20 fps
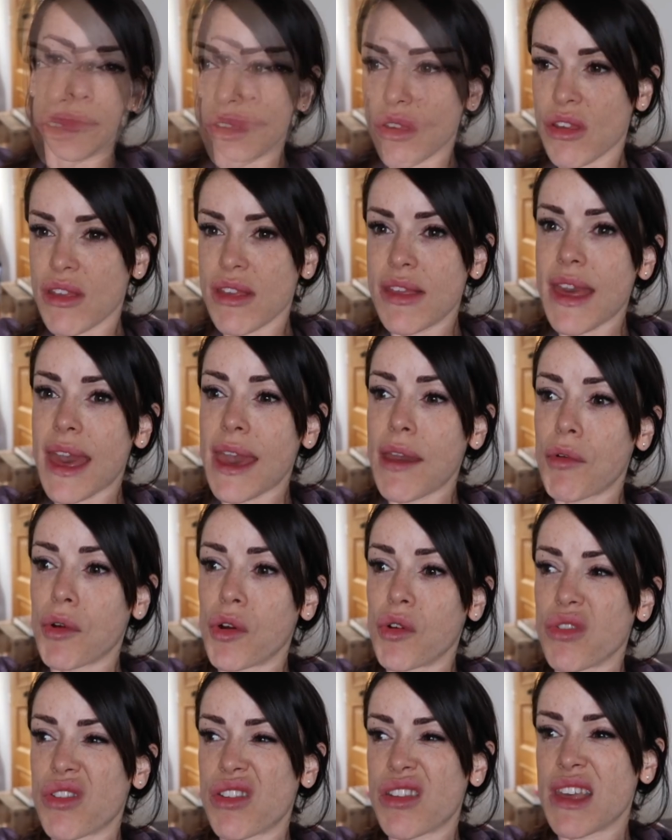So today we're
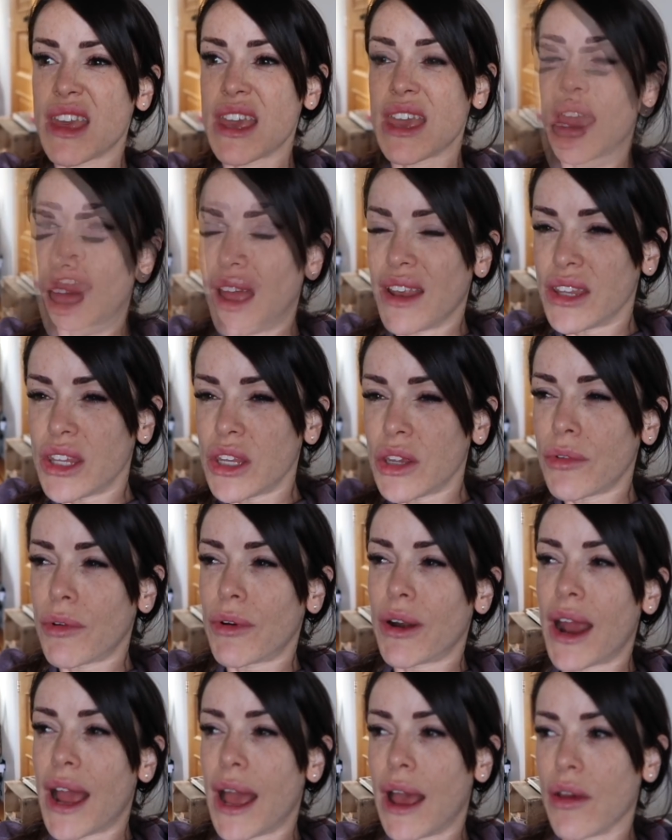going to see a
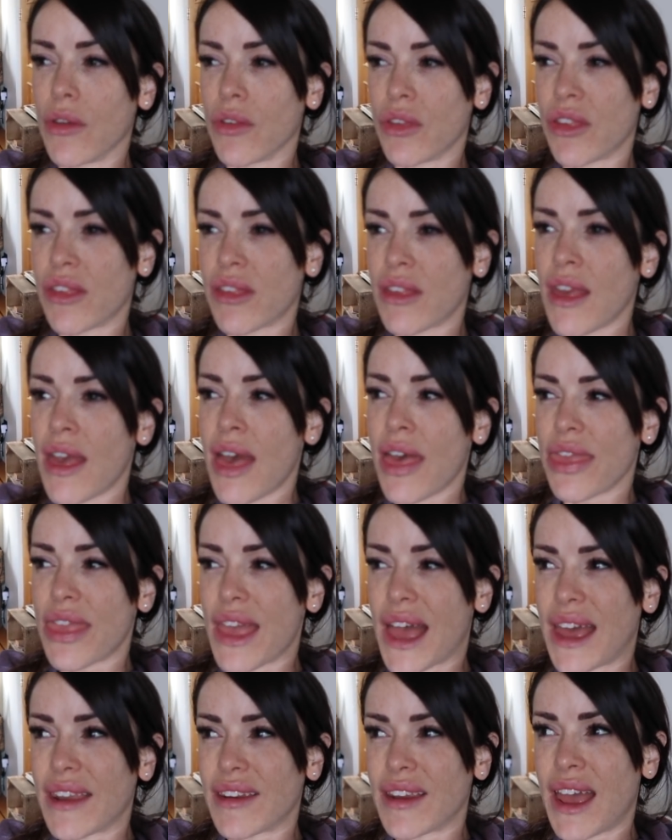newer house
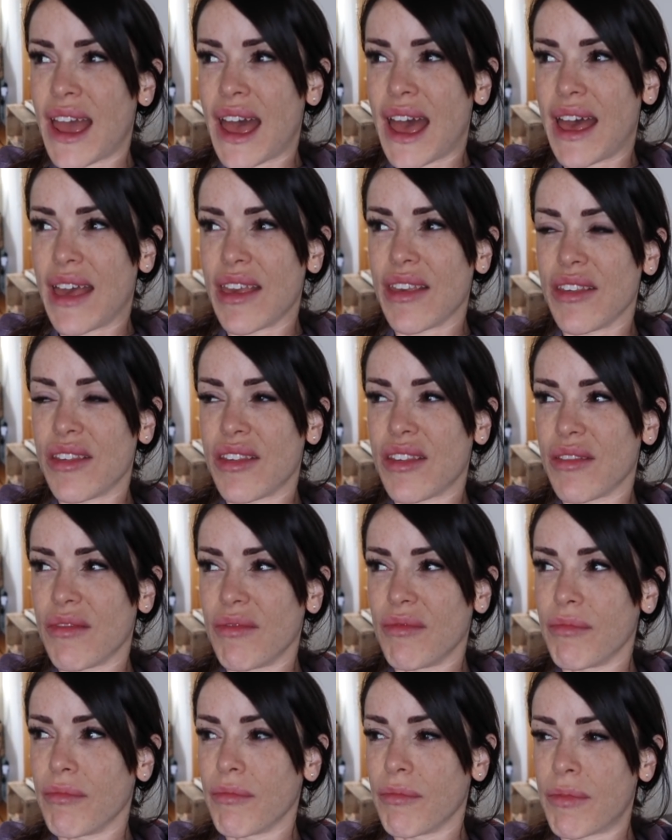that has
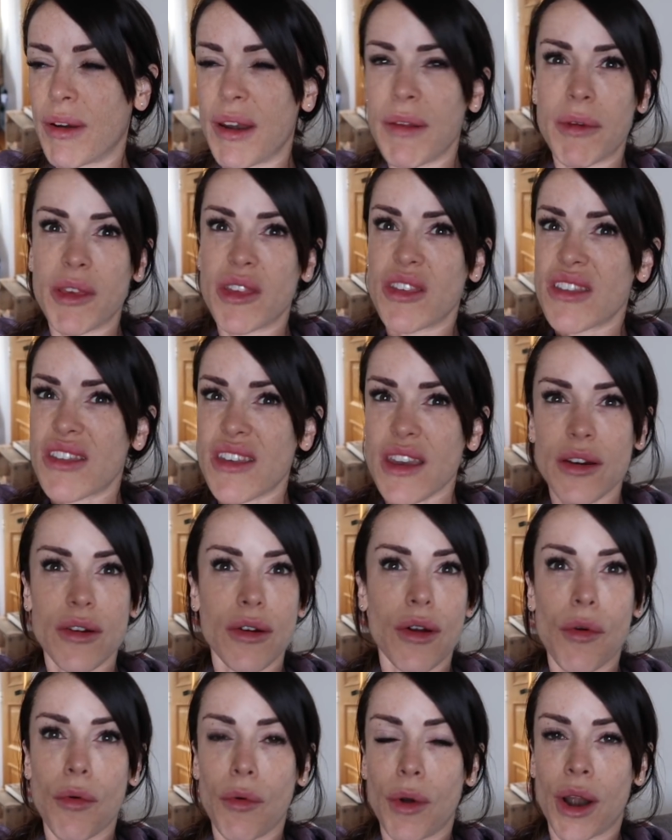pretty much
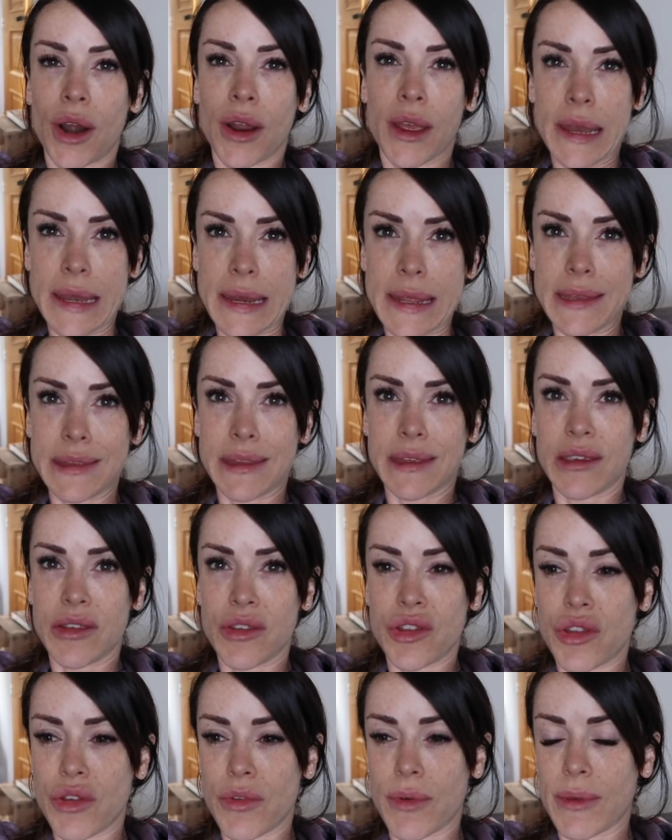zero work
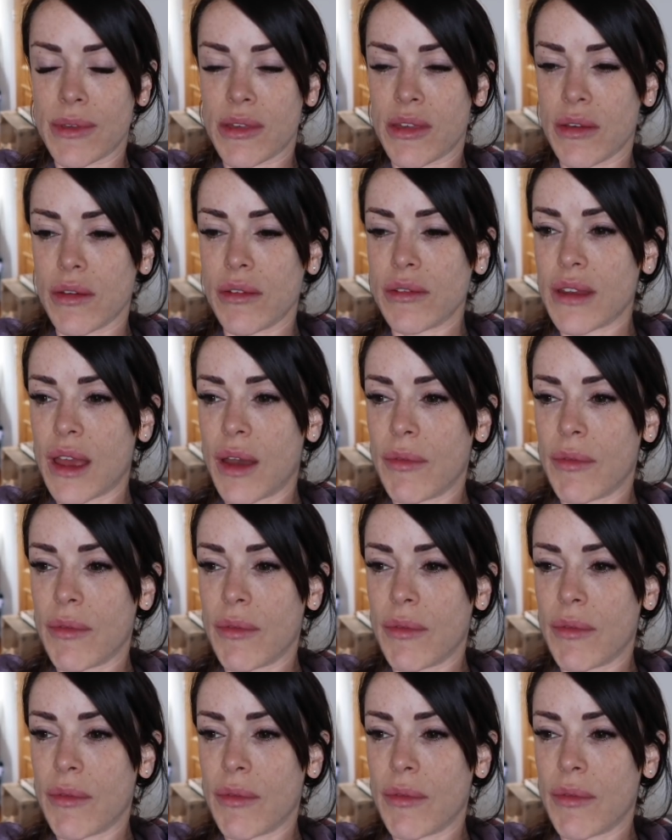needing doing to it,